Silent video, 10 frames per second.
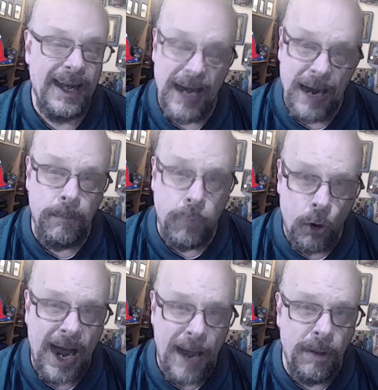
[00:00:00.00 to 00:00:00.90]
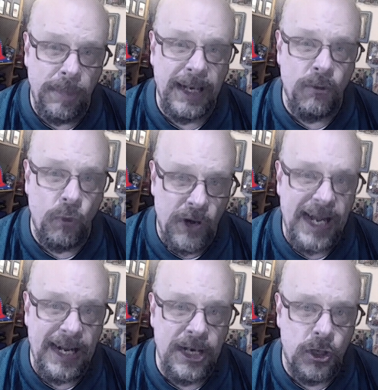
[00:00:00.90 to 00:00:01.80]
I probably
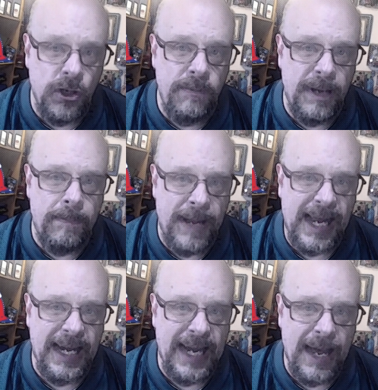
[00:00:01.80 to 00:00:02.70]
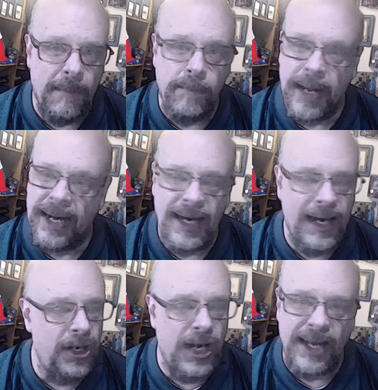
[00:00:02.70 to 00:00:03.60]
really should be picking them, but
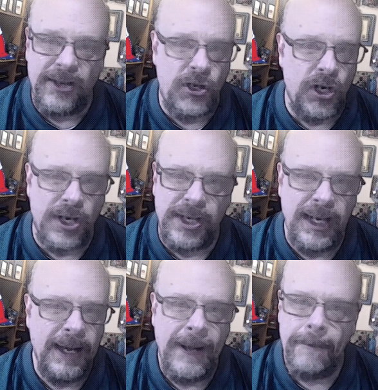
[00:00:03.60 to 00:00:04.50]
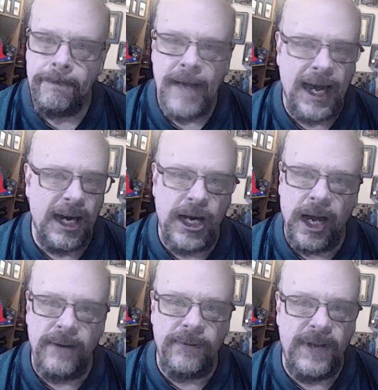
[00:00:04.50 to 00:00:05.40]
it's just a
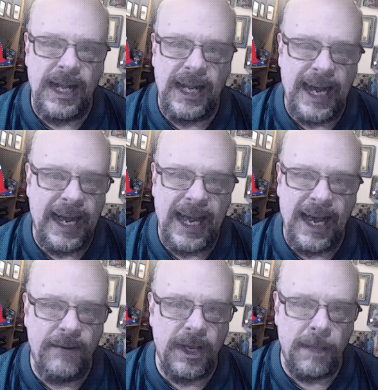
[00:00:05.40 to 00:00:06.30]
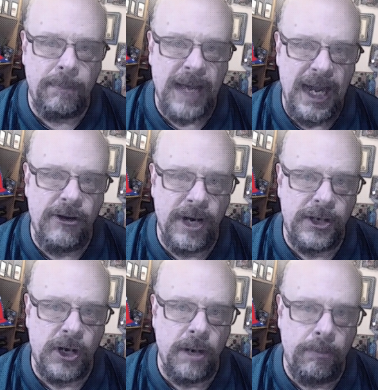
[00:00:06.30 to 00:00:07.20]
gut feeling I have that the
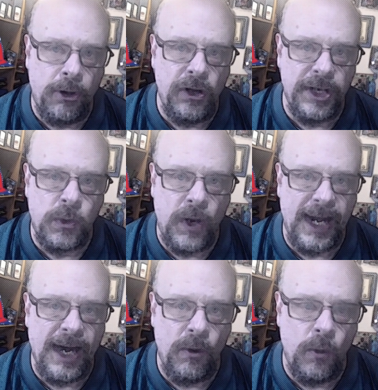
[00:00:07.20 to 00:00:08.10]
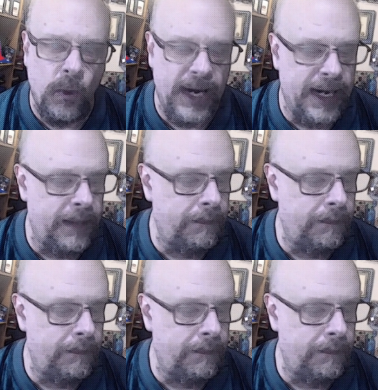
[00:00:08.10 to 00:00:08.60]
Patriots are going to pull this one out and win it.